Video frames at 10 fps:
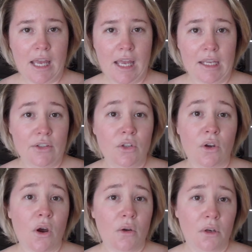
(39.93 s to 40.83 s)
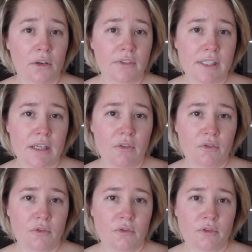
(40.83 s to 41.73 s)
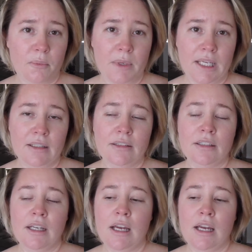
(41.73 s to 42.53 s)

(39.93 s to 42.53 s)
he took a whole lot of stuff from here,